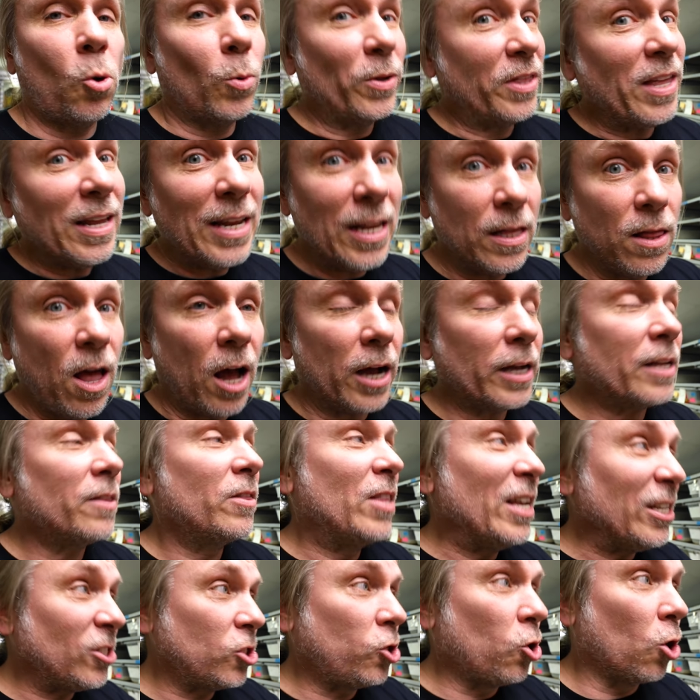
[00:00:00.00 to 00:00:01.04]
So with any luck,
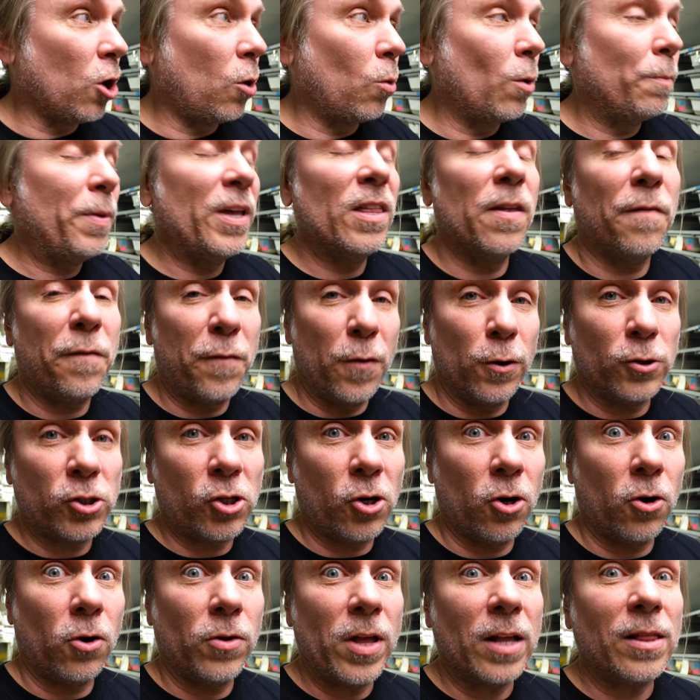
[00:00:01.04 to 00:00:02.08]
this girl will be the first
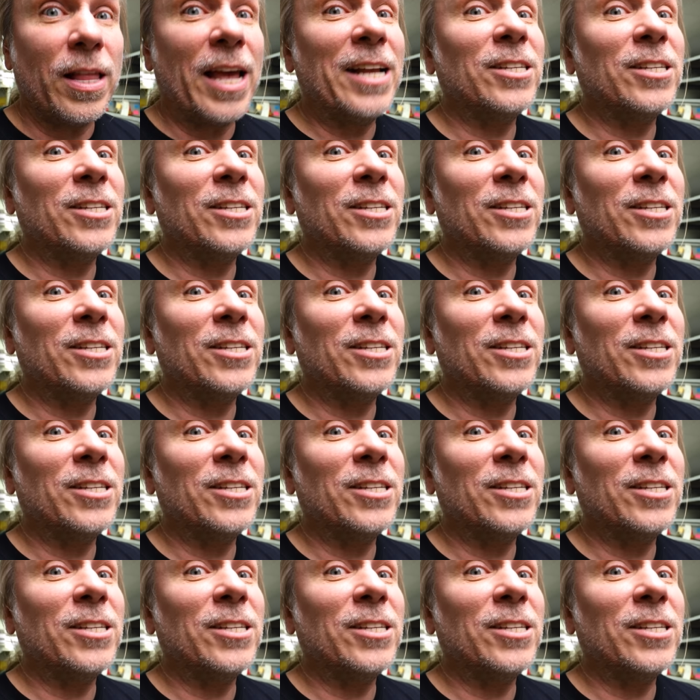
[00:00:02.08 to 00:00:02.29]
girl that